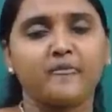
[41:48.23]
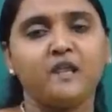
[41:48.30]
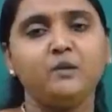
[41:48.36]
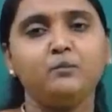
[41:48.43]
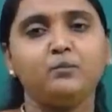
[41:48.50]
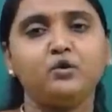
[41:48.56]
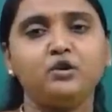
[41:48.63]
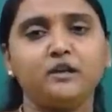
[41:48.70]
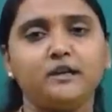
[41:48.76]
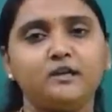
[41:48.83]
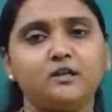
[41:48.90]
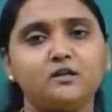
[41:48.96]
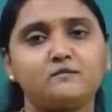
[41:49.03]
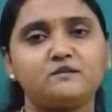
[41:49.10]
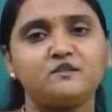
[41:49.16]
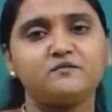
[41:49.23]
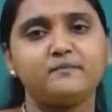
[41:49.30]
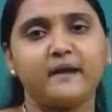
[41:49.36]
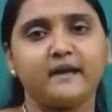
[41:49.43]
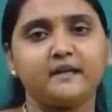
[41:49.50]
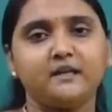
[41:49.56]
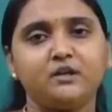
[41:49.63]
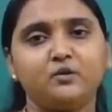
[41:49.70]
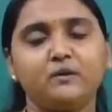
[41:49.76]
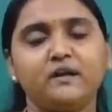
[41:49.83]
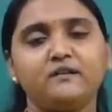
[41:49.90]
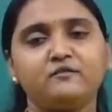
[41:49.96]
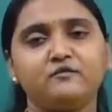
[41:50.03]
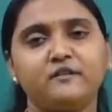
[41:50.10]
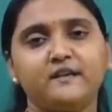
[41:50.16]
input in terms of magnitude
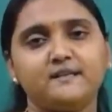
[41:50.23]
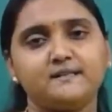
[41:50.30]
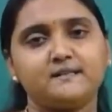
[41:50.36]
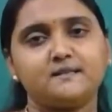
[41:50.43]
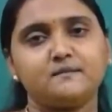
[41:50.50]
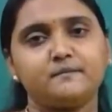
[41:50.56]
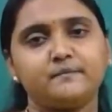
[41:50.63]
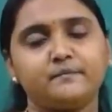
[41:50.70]
and phase.